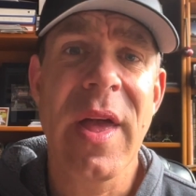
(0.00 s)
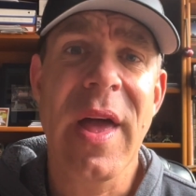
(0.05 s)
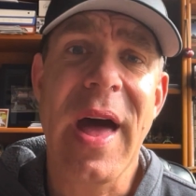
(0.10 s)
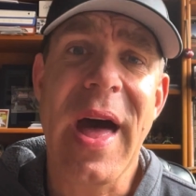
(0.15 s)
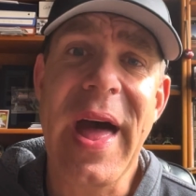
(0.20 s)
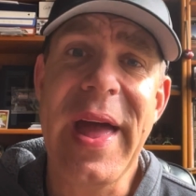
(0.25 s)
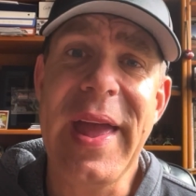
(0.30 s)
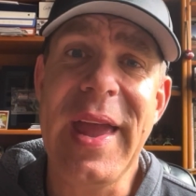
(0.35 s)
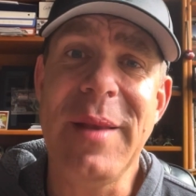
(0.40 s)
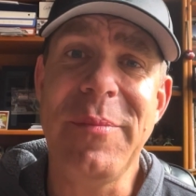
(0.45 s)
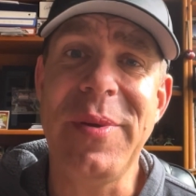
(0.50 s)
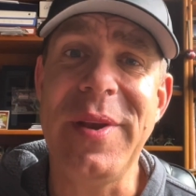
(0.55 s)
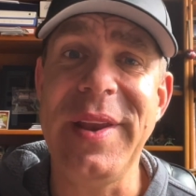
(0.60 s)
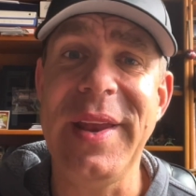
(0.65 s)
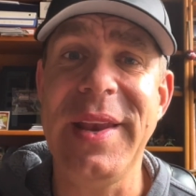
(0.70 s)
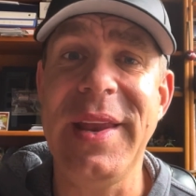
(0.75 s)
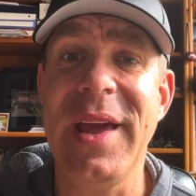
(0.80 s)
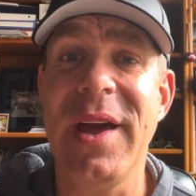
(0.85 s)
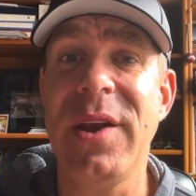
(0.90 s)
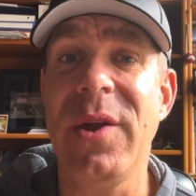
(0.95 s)
I hate
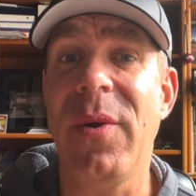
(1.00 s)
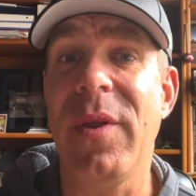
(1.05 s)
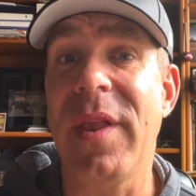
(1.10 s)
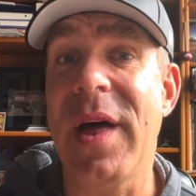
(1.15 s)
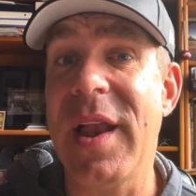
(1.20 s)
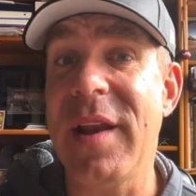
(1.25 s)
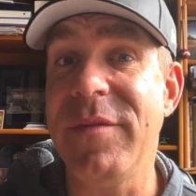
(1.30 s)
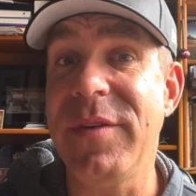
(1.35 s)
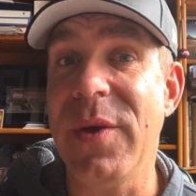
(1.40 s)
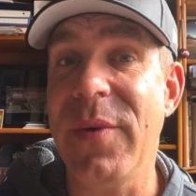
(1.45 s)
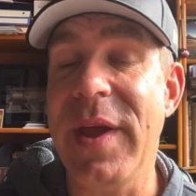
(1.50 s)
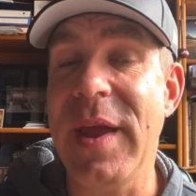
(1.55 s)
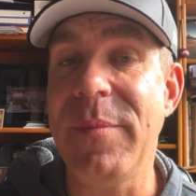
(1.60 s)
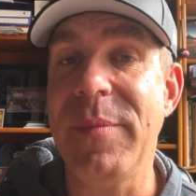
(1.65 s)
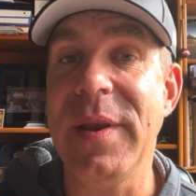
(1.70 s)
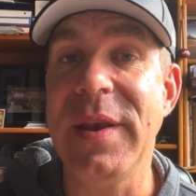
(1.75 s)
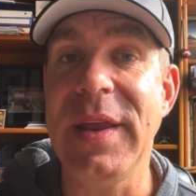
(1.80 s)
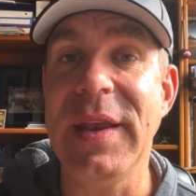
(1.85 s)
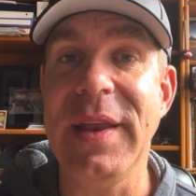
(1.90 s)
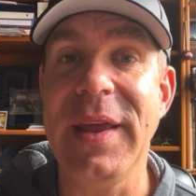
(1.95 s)
Panini. I know a lot of you hate
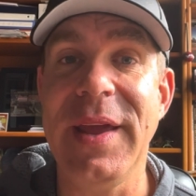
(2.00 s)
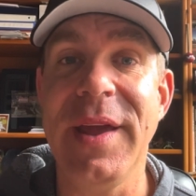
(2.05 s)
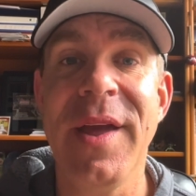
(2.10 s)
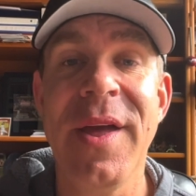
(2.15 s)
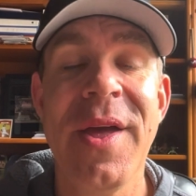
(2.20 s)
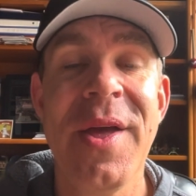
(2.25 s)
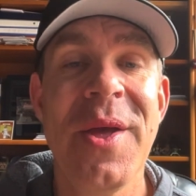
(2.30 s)
Panini.